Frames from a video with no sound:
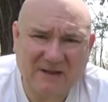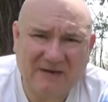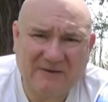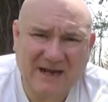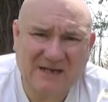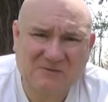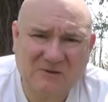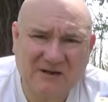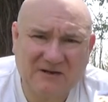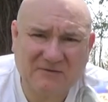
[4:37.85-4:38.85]
Anyway, I just
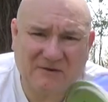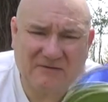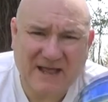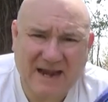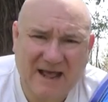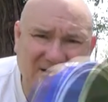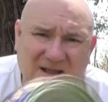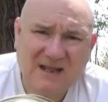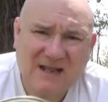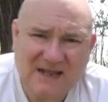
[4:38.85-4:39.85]
wanted to throw that out,
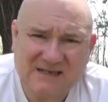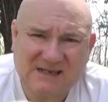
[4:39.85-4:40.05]
as